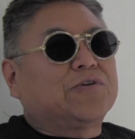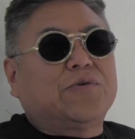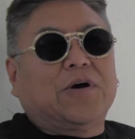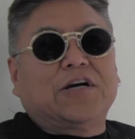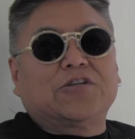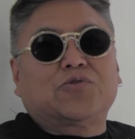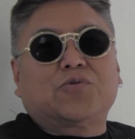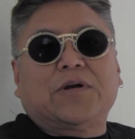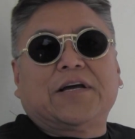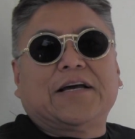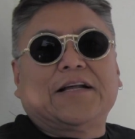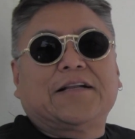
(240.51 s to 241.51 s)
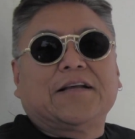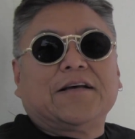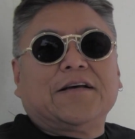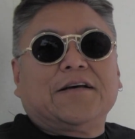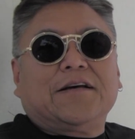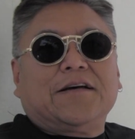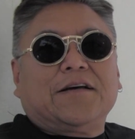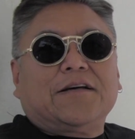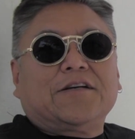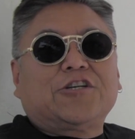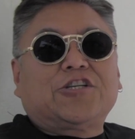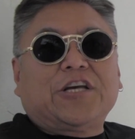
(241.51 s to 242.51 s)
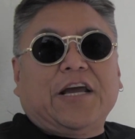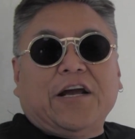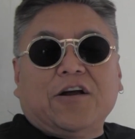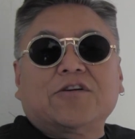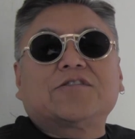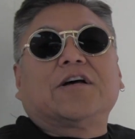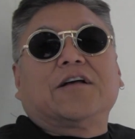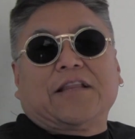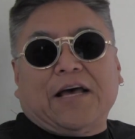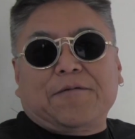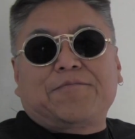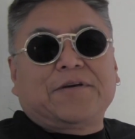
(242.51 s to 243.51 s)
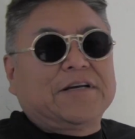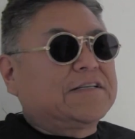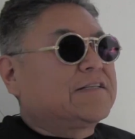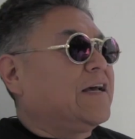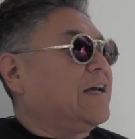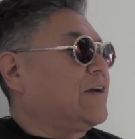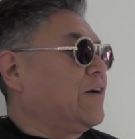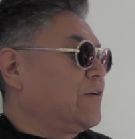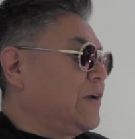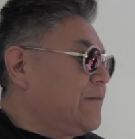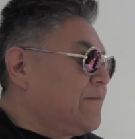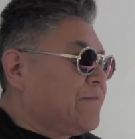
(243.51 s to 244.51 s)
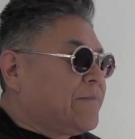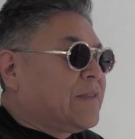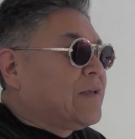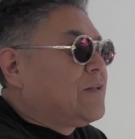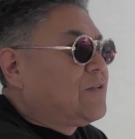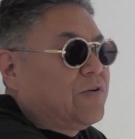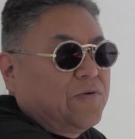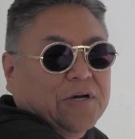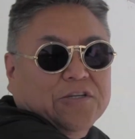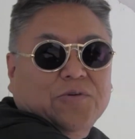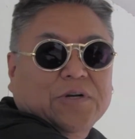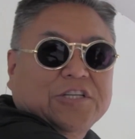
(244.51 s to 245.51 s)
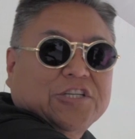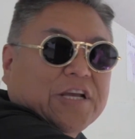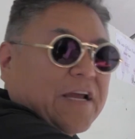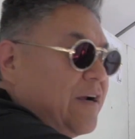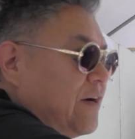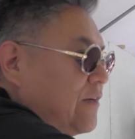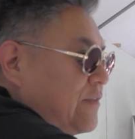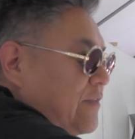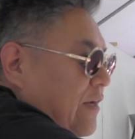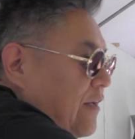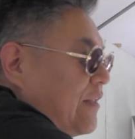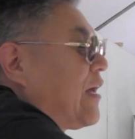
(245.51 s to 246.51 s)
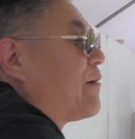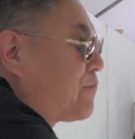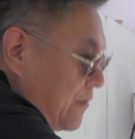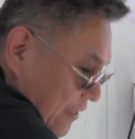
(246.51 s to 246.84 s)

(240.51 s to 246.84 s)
200 shares on that piece. Hey Cody, 200 shares on that